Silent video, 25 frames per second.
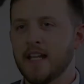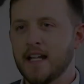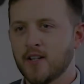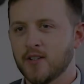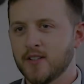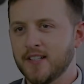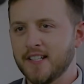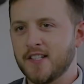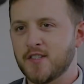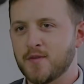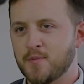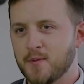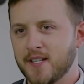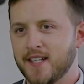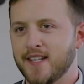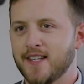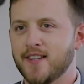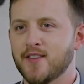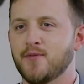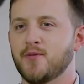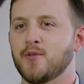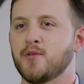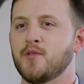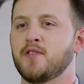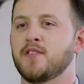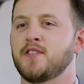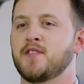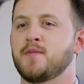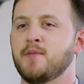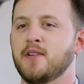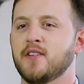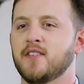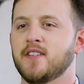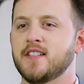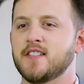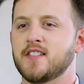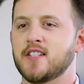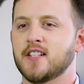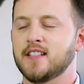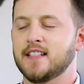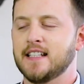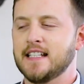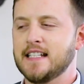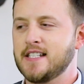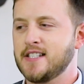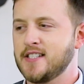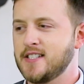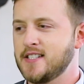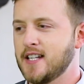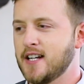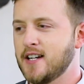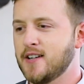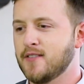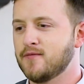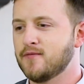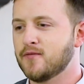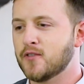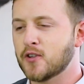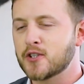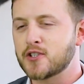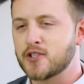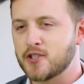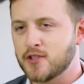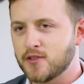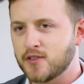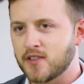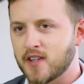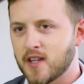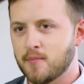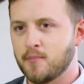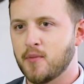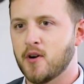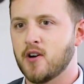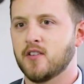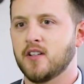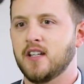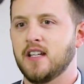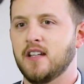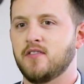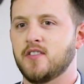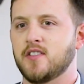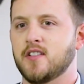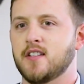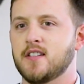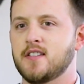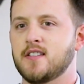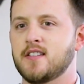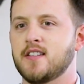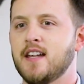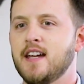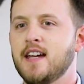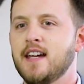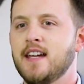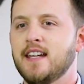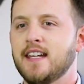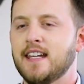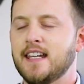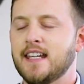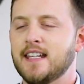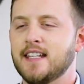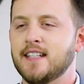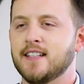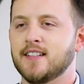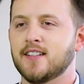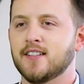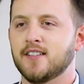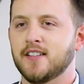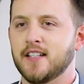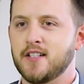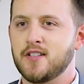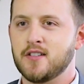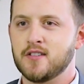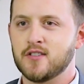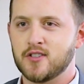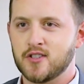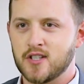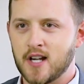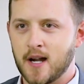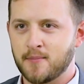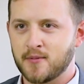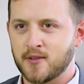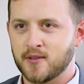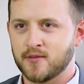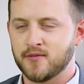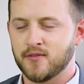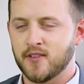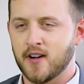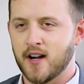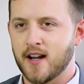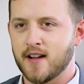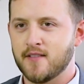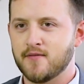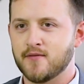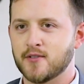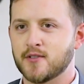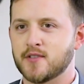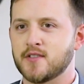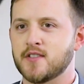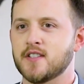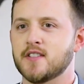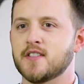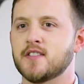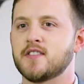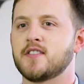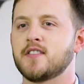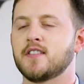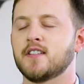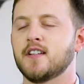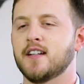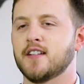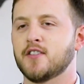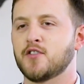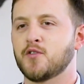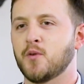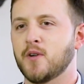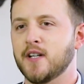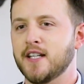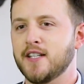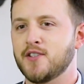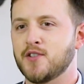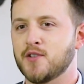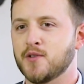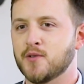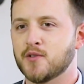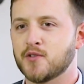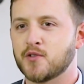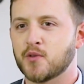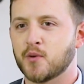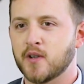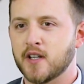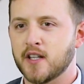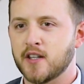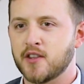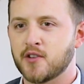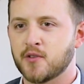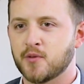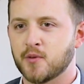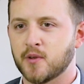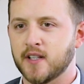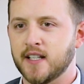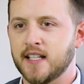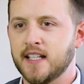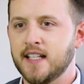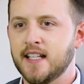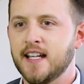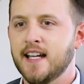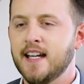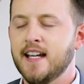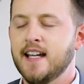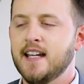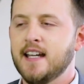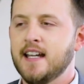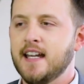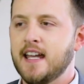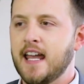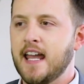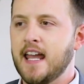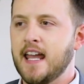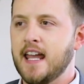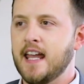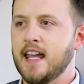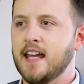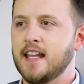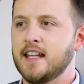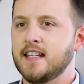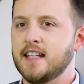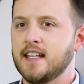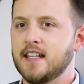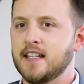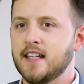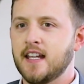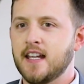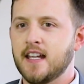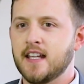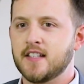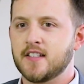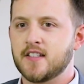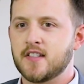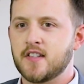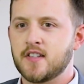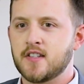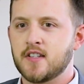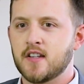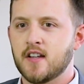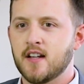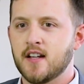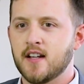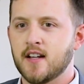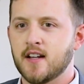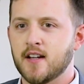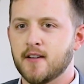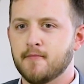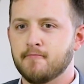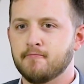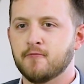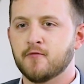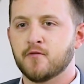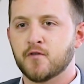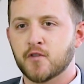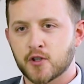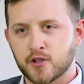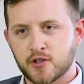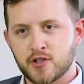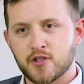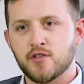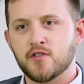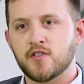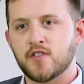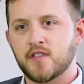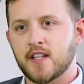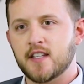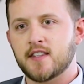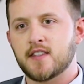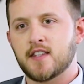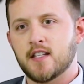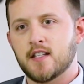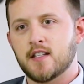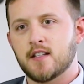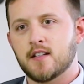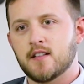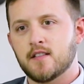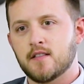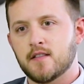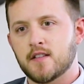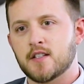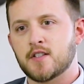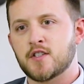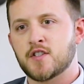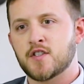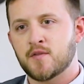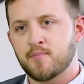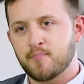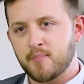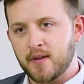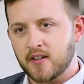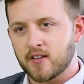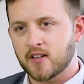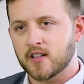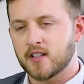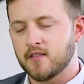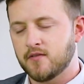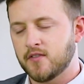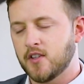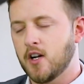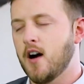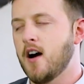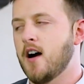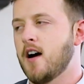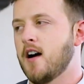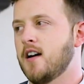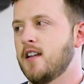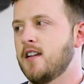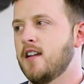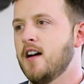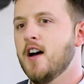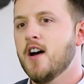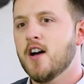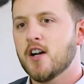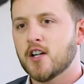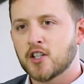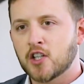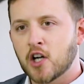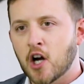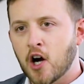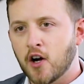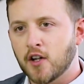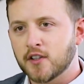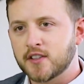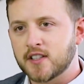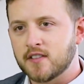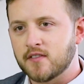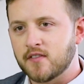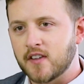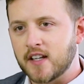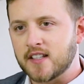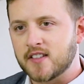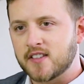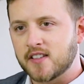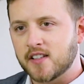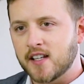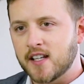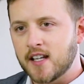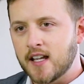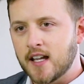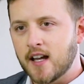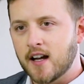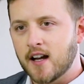narrowly speaking, the fruit of the Spirit is a list of virtues that Paul gives us in Galatians chapter 5, verses 22 and 23. And it's virtues that the Spirit of God cultivates